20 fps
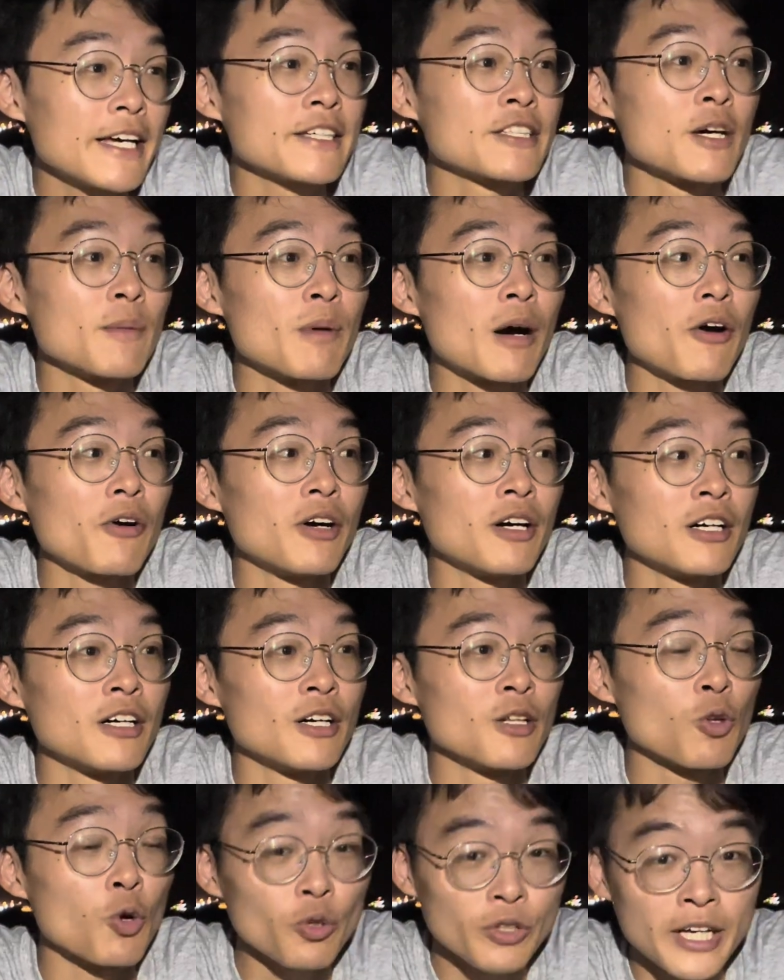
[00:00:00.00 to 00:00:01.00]
is
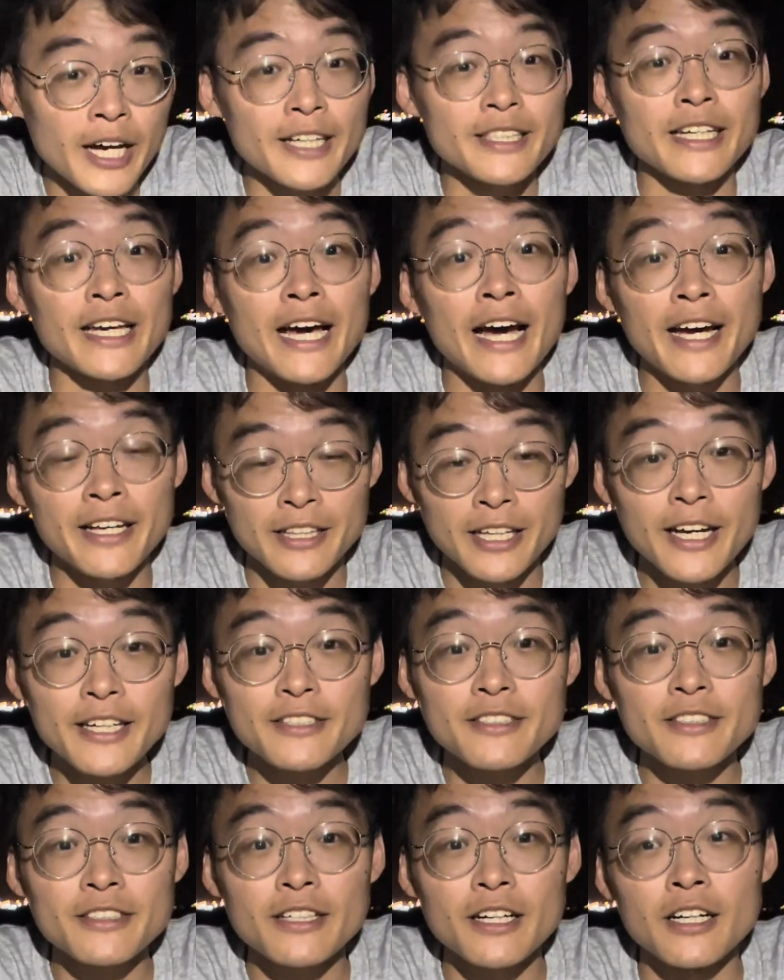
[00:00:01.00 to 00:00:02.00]
about low tides and high
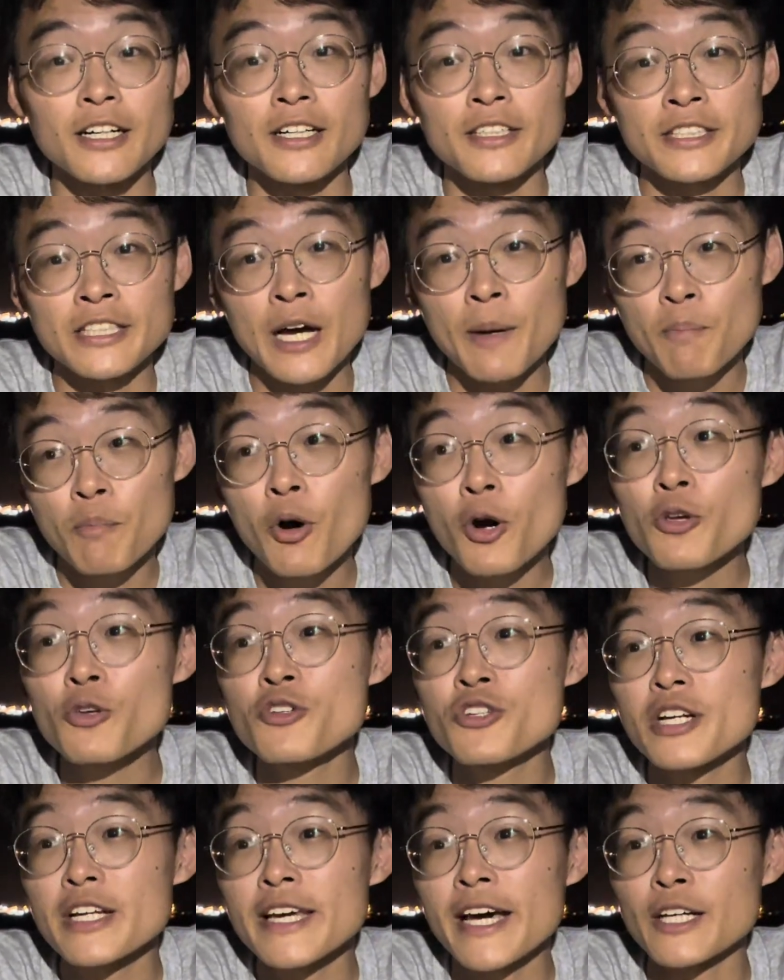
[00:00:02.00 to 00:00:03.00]
tides. Singapore
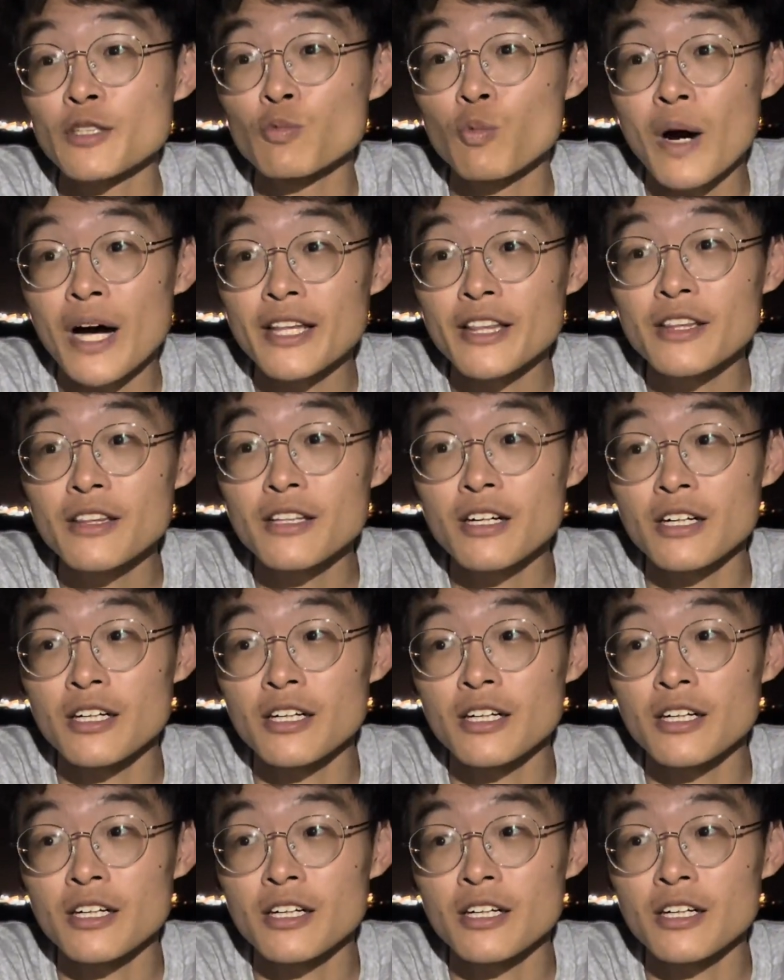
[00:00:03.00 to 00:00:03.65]
usually has one